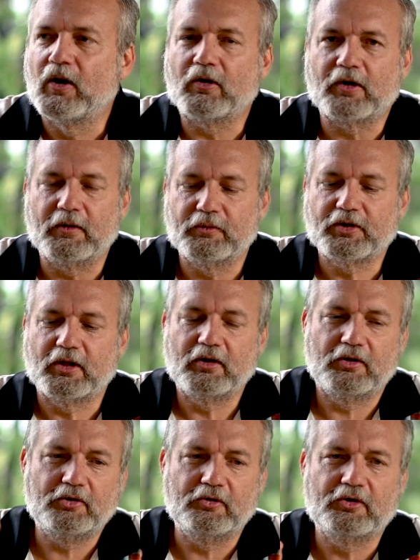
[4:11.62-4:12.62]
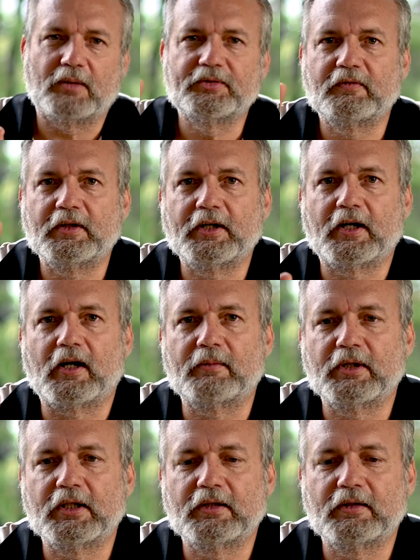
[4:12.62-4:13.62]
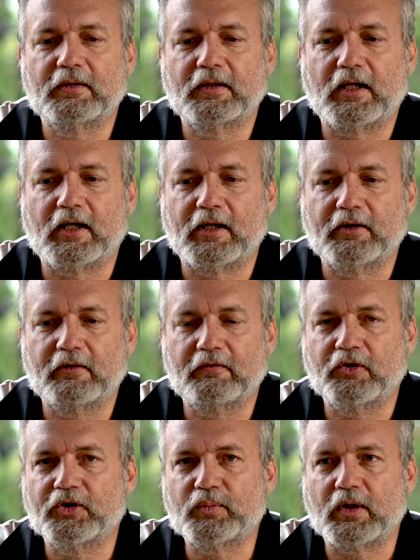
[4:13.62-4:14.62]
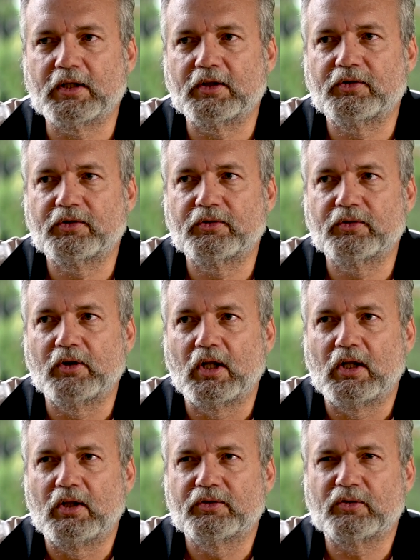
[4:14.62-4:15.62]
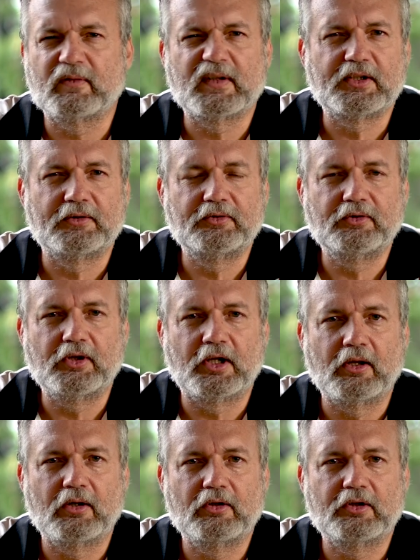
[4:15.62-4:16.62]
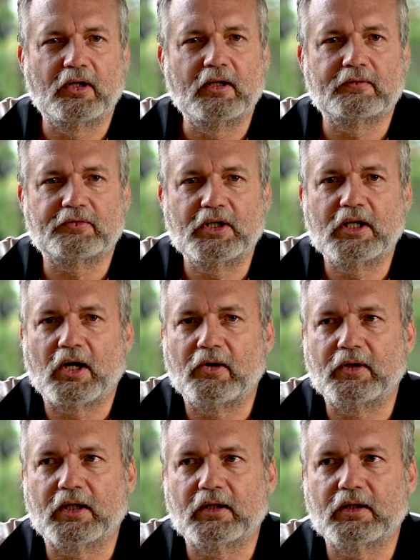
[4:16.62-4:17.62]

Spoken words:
Alright, so the two types of video, I mean, the first one is sort of you know, your delivery codec.